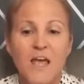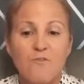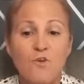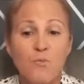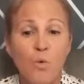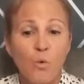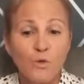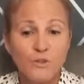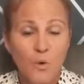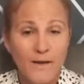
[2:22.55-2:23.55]

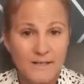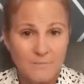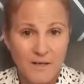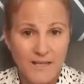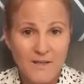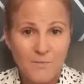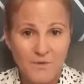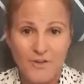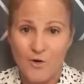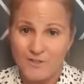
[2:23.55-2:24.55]
Reward quiet play
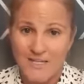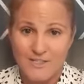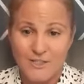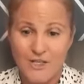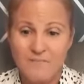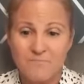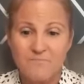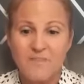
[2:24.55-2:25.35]
with your attention.